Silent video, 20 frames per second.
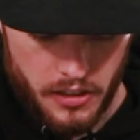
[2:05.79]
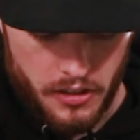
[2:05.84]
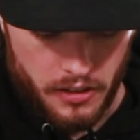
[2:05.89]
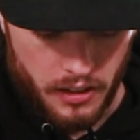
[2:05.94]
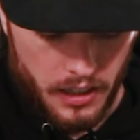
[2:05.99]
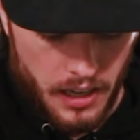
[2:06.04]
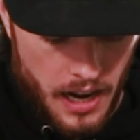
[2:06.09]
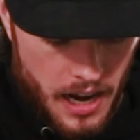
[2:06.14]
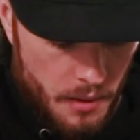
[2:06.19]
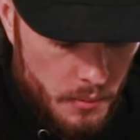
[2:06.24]
your
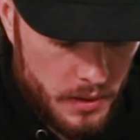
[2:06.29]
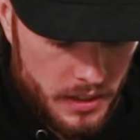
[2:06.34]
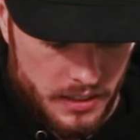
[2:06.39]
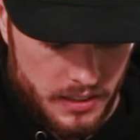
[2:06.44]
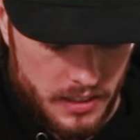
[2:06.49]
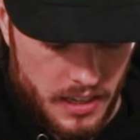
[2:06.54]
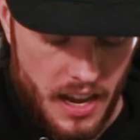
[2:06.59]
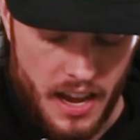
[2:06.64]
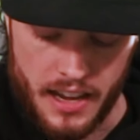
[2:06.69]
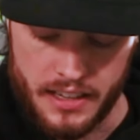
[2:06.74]
common
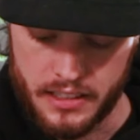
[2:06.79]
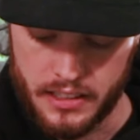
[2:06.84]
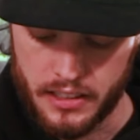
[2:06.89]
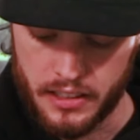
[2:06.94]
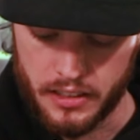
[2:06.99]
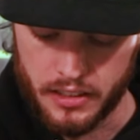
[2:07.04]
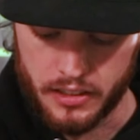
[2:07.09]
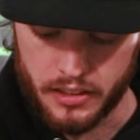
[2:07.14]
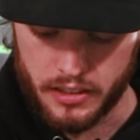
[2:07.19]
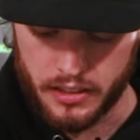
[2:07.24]

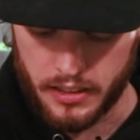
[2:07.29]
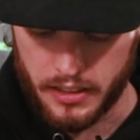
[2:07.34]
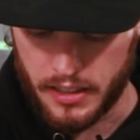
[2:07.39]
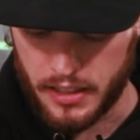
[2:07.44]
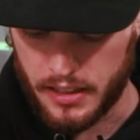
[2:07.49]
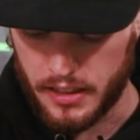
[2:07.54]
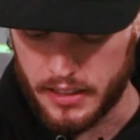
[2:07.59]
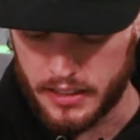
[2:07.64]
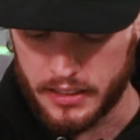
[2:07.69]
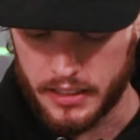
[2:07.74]
sizes,
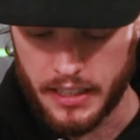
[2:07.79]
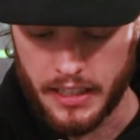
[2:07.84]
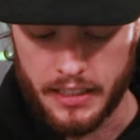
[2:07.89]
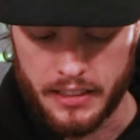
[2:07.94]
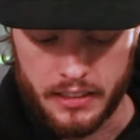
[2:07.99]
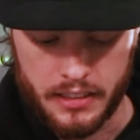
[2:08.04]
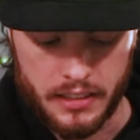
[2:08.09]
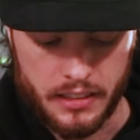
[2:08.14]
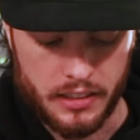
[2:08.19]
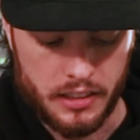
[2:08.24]
in this
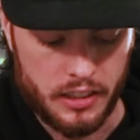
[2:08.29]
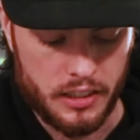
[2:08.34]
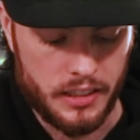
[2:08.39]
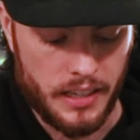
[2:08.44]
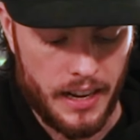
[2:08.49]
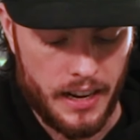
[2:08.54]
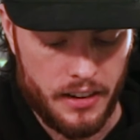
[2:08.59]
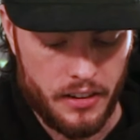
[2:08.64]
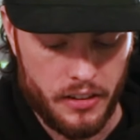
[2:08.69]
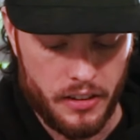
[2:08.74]
case in
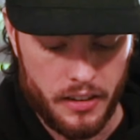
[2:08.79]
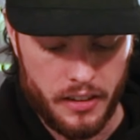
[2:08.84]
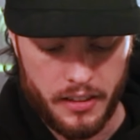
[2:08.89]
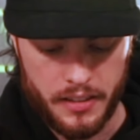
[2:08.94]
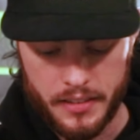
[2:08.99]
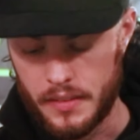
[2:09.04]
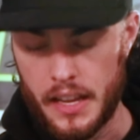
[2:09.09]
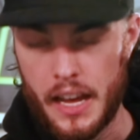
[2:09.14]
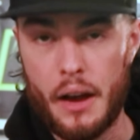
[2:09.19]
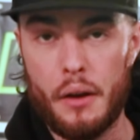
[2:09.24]

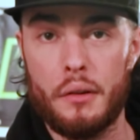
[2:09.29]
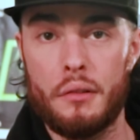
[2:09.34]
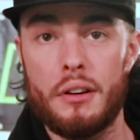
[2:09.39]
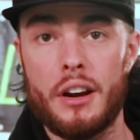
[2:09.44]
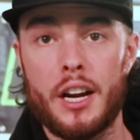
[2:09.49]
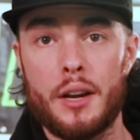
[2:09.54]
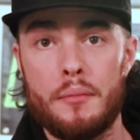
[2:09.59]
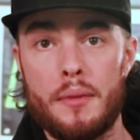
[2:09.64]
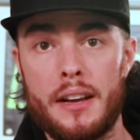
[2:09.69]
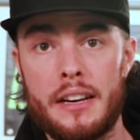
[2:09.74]
standard, I would
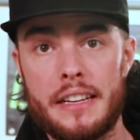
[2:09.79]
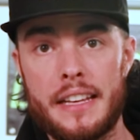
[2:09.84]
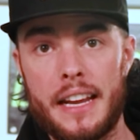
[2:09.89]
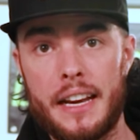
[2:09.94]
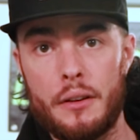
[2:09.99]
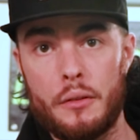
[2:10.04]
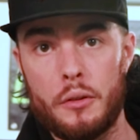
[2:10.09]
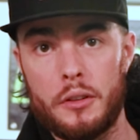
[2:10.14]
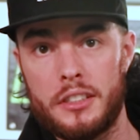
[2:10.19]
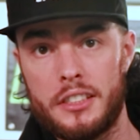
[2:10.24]
recommend
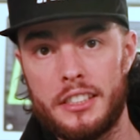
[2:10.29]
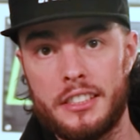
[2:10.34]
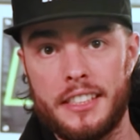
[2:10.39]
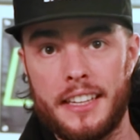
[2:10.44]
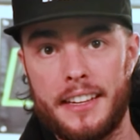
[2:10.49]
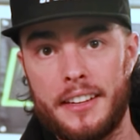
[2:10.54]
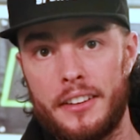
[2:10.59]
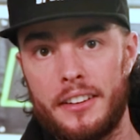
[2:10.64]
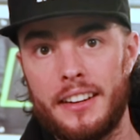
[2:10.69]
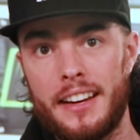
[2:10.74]
getting one
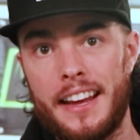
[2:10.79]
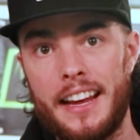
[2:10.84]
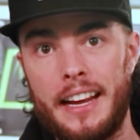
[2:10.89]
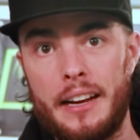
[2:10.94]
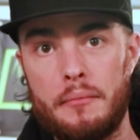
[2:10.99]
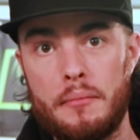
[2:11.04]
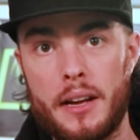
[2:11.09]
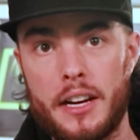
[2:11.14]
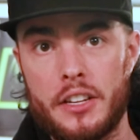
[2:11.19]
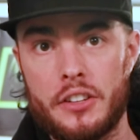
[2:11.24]
standard
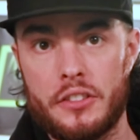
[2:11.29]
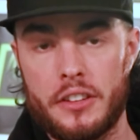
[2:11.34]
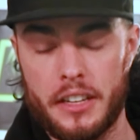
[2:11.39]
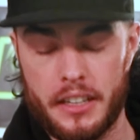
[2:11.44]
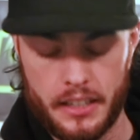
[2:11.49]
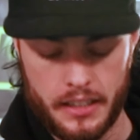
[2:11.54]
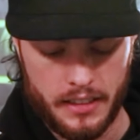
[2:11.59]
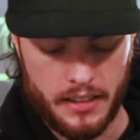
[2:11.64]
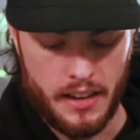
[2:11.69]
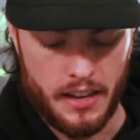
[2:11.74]
and
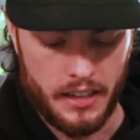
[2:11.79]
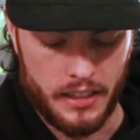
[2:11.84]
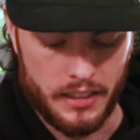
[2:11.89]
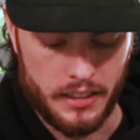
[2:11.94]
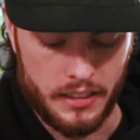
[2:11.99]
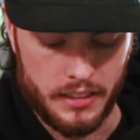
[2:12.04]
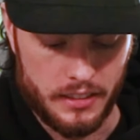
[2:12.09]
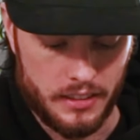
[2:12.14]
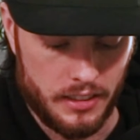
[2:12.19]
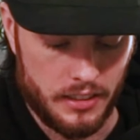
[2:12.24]
metric
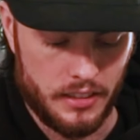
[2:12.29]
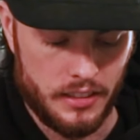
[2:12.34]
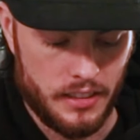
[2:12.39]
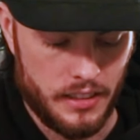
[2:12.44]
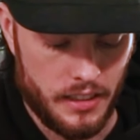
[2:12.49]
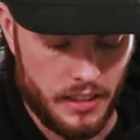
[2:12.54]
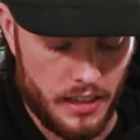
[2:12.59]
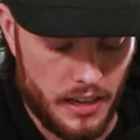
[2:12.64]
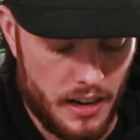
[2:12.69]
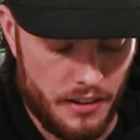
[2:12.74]
because
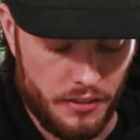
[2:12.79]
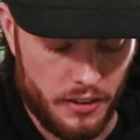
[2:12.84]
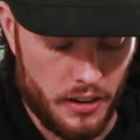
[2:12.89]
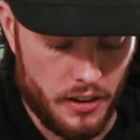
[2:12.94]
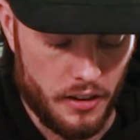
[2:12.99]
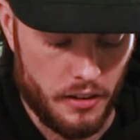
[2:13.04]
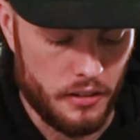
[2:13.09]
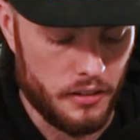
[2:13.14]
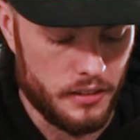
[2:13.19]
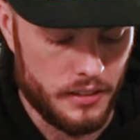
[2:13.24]
you never
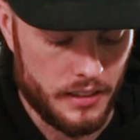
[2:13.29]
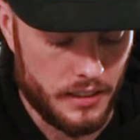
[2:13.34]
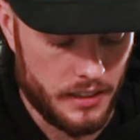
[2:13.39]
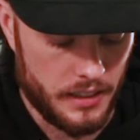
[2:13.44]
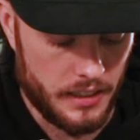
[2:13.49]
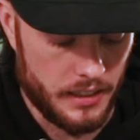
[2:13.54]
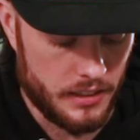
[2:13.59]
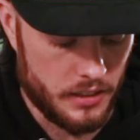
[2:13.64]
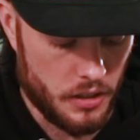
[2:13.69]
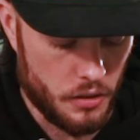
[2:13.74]
know
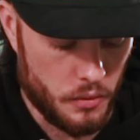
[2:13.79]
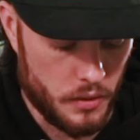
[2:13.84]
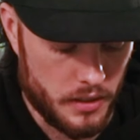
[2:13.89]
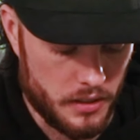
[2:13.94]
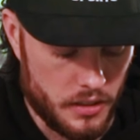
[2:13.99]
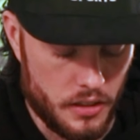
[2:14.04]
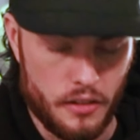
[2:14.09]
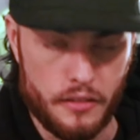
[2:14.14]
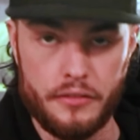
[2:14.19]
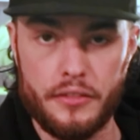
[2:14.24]
and it's
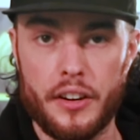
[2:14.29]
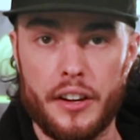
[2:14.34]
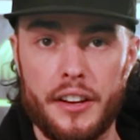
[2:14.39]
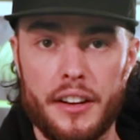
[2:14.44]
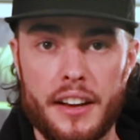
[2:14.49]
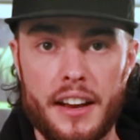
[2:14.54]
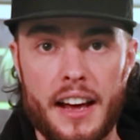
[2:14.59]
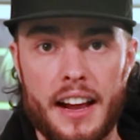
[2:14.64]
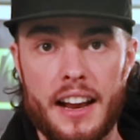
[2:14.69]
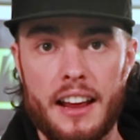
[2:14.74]
always no fun
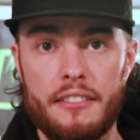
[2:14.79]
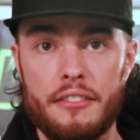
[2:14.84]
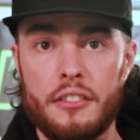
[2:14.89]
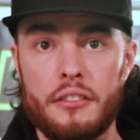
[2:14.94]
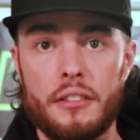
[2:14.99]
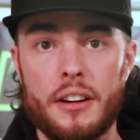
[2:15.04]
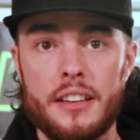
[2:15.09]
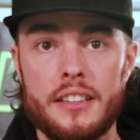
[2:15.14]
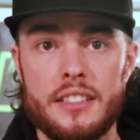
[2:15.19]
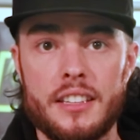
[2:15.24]
to not have
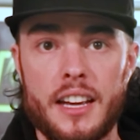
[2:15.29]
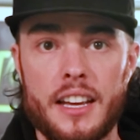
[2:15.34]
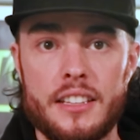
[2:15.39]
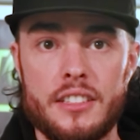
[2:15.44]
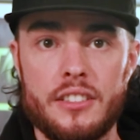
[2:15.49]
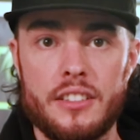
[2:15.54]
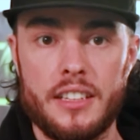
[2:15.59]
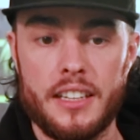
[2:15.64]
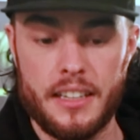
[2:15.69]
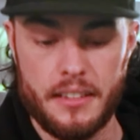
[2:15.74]
the right
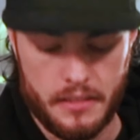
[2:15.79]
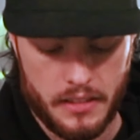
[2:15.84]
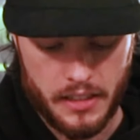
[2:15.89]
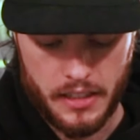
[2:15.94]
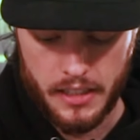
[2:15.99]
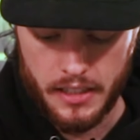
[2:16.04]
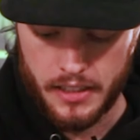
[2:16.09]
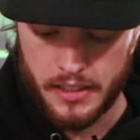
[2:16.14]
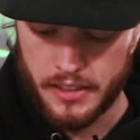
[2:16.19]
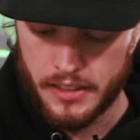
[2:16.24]
size you need.
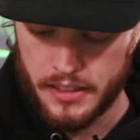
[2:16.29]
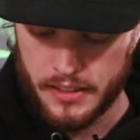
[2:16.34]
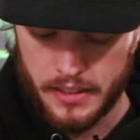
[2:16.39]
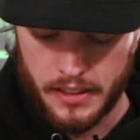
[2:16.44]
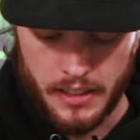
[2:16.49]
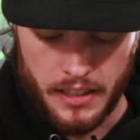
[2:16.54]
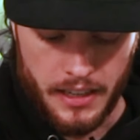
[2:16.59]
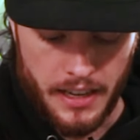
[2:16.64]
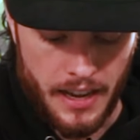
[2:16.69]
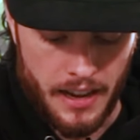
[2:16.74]

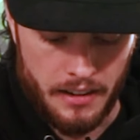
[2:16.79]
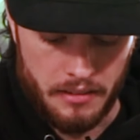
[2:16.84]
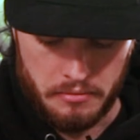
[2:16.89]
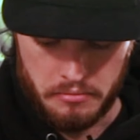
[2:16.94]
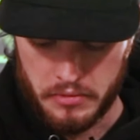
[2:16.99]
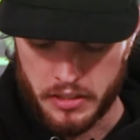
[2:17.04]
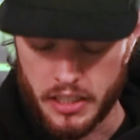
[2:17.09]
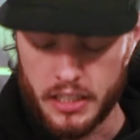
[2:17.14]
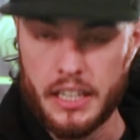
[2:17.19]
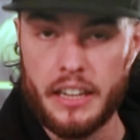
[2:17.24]
Again,
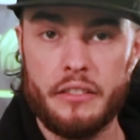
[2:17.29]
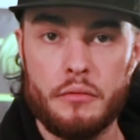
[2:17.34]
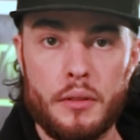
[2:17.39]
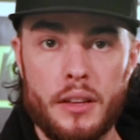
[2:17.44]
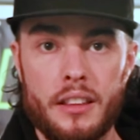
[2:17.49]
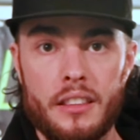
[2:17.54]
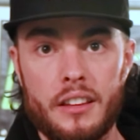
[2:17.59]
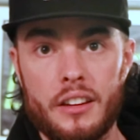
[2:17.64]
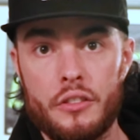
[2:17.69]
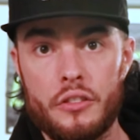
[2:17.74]
doesn't have to be
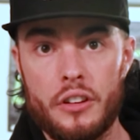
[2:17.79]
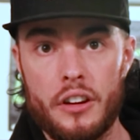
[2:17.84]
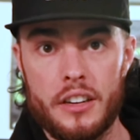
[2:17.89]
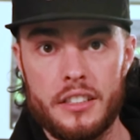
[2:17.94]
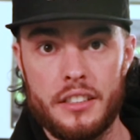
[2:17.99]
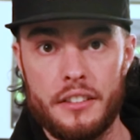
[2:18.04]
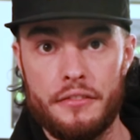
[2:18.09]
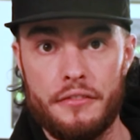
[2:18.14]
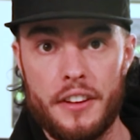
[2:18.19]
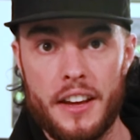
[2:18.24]
anything
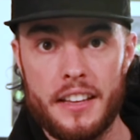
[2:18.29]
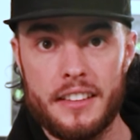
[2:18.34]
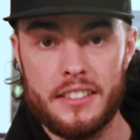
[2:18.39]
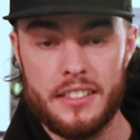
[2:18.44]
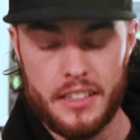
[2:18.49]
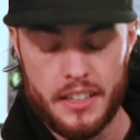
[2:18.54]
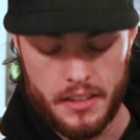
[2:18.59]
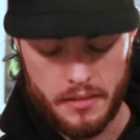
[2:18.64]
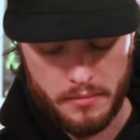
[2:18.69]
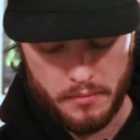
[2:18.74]
crazy
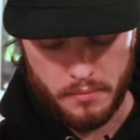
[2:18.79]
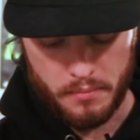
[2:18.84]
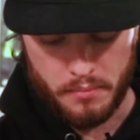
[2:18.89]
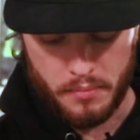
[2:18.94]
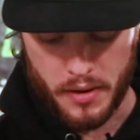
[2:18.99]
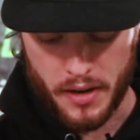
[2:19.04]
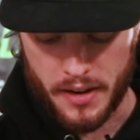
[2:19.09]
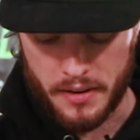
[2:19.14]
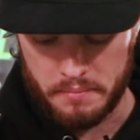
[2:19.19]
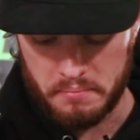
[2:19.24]
fancy,
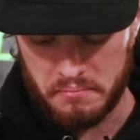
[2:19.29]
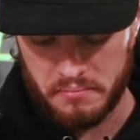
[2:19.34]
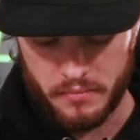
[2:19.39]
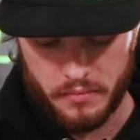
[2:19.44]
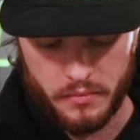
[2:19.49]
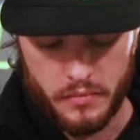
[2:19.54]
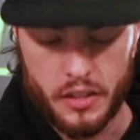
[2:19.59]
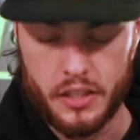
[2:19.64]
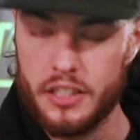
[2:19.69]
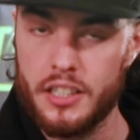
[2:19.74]
but
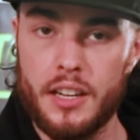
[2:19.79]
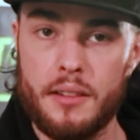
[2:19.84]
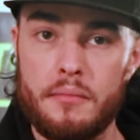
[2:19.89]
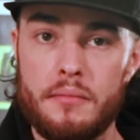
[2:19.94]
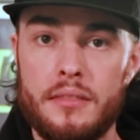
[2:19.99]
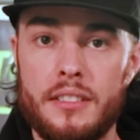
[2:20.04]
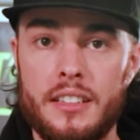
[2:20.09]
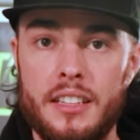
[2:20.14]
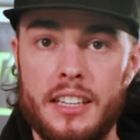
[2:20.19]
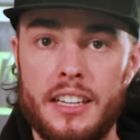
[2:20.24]
just
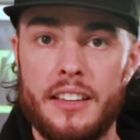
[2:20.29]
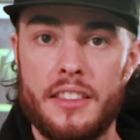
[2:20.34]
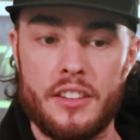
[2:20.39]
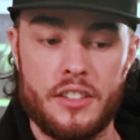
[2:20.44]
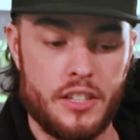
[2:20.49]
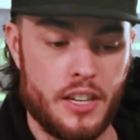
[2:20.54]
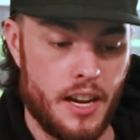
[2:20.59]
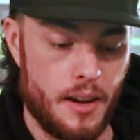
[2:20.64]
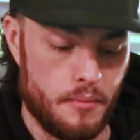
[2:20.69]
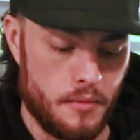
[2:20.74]
something to get the
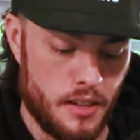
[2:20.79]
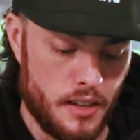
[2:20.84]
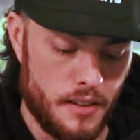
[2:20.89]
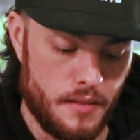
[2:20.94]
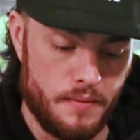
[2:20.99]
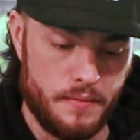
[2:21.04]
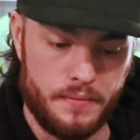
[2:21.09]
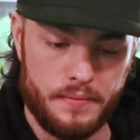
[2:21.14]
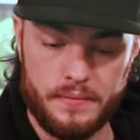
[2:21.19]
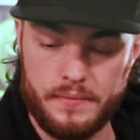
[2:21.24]
job done.